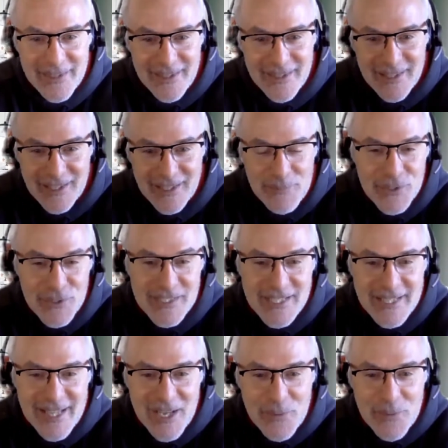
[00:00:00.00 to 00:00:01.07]
the community
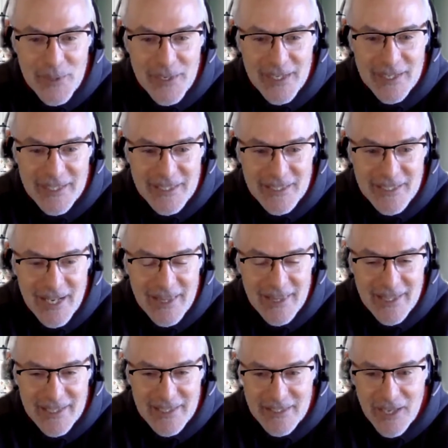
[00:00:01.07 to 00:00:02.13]
that way and extend
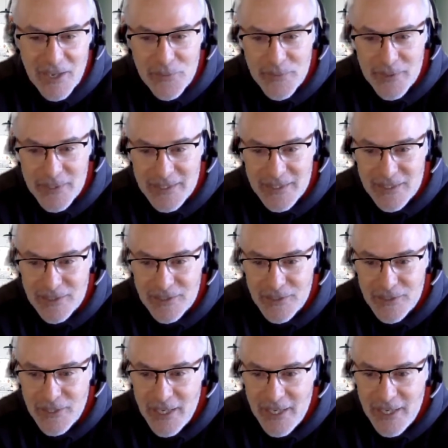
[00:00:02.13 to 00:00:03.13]
things out, and to